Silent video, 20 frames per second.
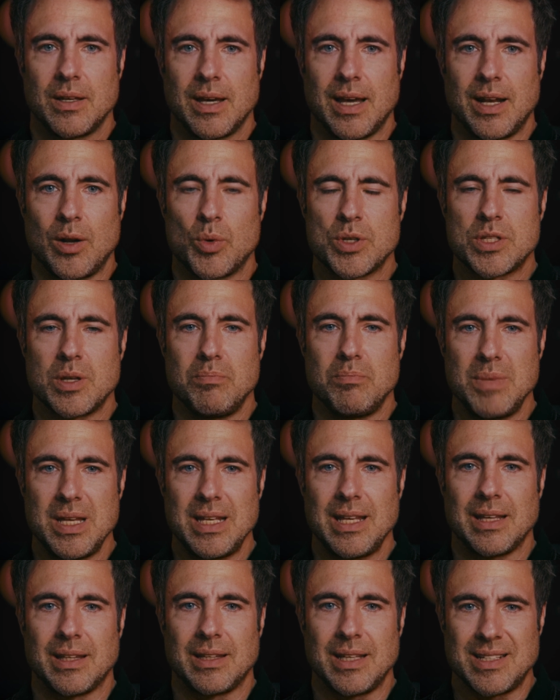and it was
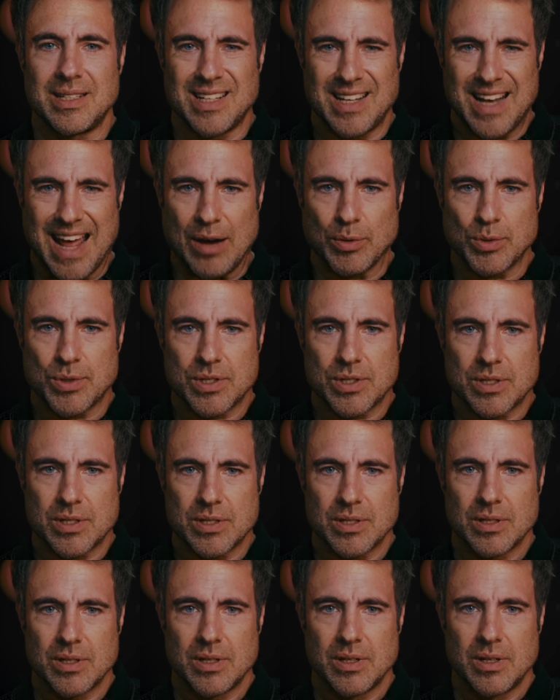immediately
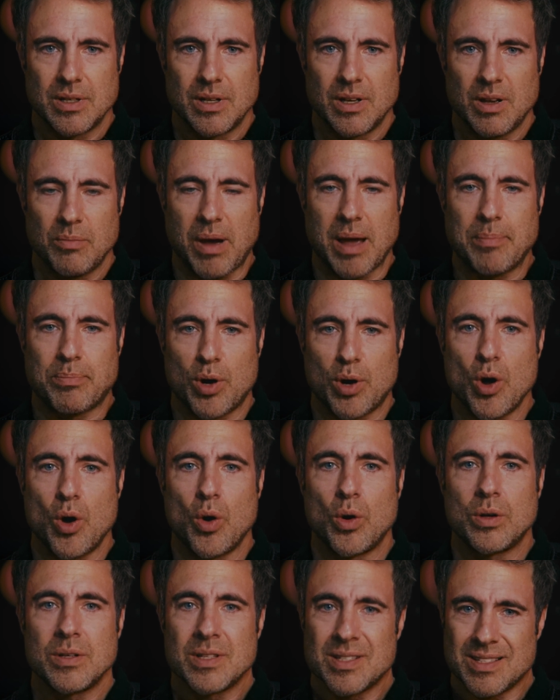denounced by
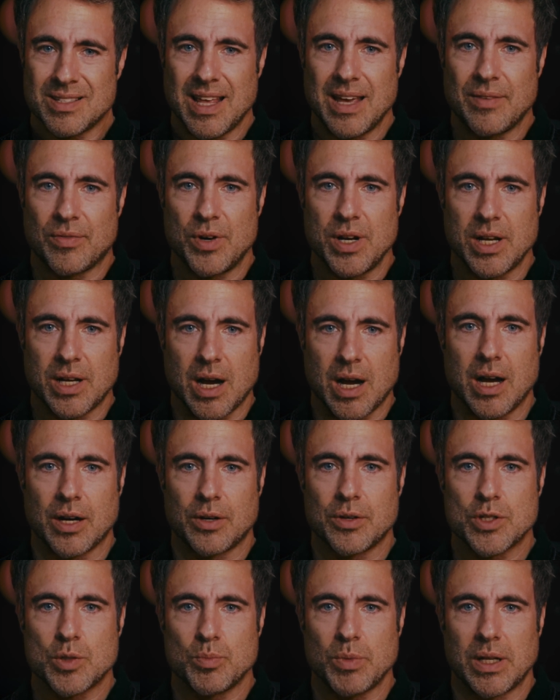pro slavery
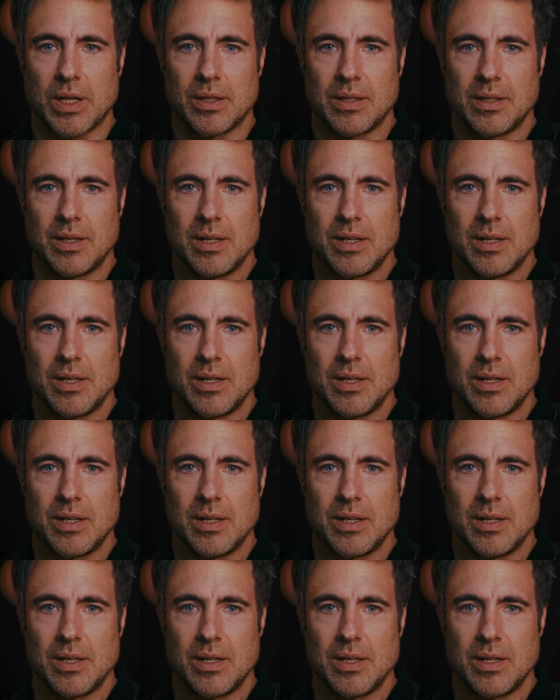congressmen,